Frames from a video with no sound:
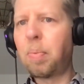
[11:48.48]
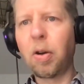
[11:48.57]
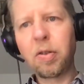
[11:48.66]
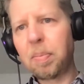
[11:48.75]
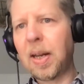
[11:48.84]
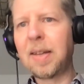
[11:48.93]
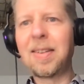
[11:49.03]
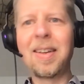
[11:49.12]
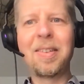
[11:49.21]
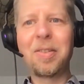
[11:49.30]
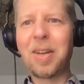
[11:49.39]

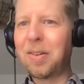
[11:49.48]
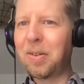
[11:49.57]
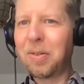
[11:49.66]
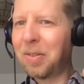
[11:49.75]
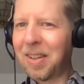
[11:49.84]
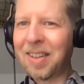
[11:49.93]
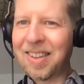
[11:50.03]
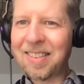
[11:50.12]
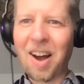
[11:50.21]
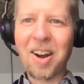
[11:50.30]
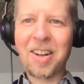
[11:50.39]
possibilities, you can do
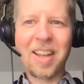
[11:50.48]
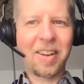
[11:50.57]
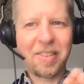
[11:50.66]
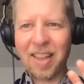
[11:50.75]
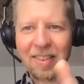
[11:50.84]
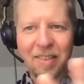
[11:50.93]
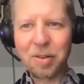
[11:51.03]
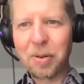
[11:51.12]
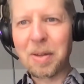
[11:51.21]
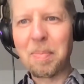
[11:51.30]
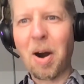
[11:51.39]
these architecture, that's
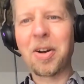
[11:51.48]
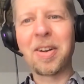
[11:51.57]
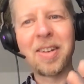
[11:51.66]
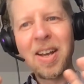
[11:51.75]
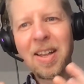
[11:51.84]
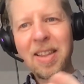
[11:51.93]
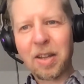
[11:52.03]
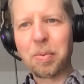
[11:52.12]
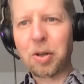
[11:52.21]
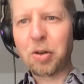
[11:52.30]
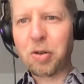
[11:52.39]
new on the market,
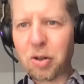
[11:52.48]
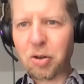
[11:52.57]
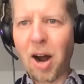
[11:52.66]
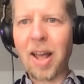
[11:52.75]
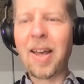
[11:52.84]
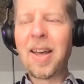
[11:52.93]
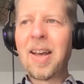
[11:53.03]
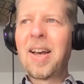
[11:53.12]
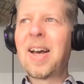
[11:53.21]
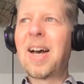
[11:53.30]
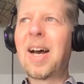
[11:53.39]
that's what you should try.
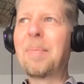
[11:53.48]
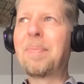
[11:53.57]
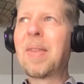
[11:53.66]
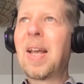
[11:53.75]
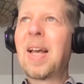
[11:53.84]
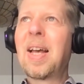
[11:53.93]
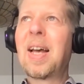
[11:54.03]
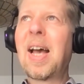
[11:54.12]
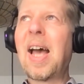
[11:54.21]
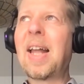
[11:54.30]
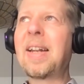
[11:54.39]

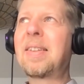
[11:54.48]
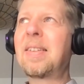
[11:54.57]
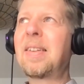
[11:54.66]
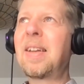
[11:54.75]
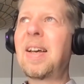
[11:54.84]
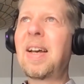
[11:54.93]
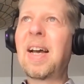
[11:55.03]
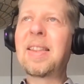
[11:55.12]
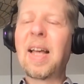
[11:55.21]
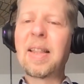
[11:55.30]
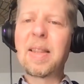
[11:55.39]
And
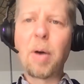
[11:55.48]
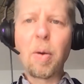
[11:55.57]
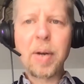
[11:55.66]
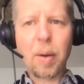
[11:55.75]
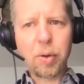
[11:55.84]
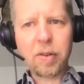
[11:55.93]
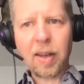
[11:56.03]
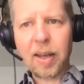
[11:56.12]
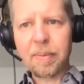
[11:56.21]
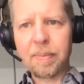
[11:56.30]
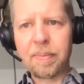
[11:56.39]
at the moment, I would
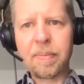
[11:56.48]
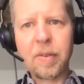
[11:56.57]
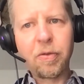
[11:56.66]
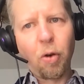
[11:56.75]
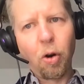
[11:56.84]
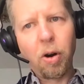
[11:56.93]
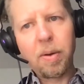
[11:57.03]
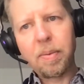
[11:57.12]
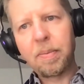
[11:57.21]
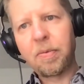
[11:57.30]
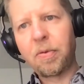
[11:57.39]
say
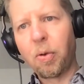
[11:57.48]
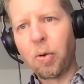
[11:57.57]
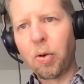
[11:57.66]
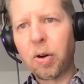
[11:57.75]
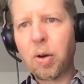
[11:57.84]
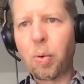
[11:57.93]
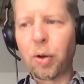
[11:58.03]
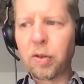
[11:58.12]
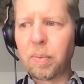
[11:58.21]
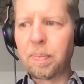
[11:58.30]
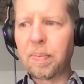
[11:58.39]
for
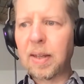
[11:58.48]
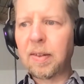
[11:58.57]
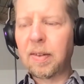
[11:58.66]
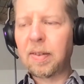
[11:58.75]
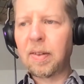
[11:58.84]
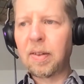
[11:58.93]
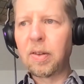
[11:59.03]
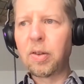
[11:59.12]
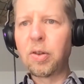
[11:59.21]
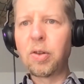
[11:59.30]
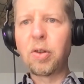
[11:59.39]
quantum, this is
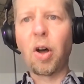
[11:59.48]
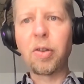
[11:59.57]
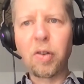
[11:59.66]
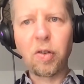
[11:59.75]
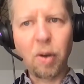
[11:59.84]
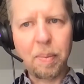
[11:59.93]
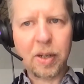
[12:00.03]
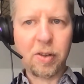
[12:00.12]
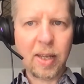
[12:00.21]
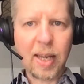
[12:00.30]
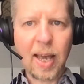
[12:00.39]
not so
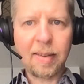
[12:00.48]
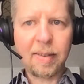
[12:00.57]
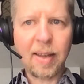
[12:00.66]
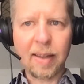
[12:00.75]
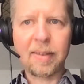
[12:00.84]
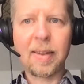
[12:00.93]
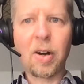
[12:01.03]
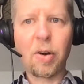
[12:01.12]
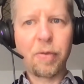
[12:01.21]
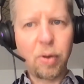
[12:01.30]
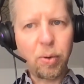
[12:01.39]
much the case yet. There are a few